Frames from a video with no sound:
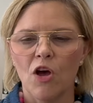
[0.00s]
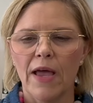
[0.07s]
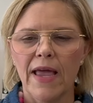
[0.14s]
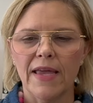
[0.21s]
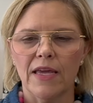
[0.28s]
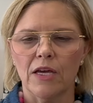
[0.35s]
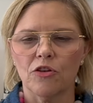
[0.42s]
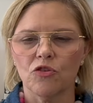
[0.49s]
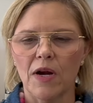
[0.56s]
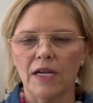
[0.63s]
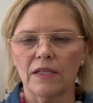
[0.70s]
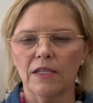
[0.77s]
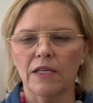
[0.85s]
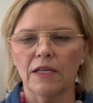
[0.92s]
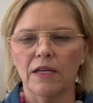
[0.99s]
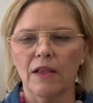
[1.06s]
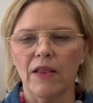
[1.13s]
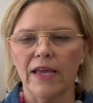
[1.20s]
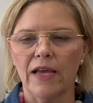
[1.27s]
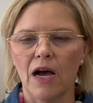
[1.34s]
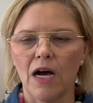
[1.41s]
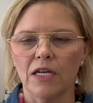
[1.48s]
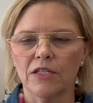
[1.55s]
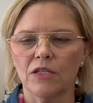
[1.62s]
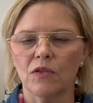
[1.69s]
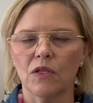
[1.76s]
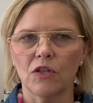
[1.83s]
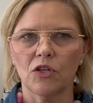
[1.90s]
hang it directly like
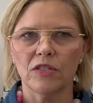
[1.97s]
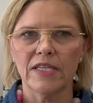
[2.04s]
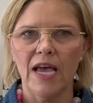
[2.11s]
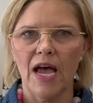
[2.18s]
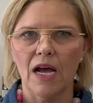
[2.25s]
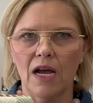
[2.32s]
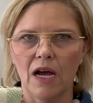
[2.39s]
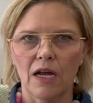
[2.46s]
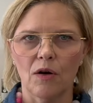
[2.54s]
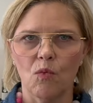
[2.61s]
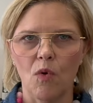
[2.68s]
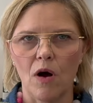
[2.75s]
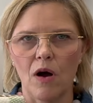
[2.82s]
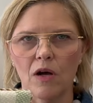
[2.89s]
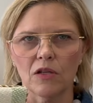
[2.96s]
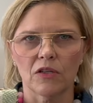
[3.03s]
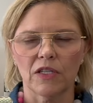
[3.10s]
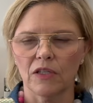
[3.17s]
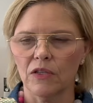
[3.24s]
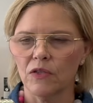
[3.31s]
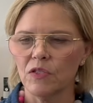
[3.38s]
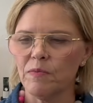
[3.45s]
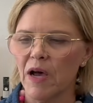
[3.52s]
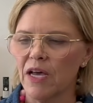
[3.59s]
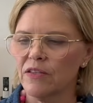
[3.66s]
onto the little tack on a wall or in a little spot.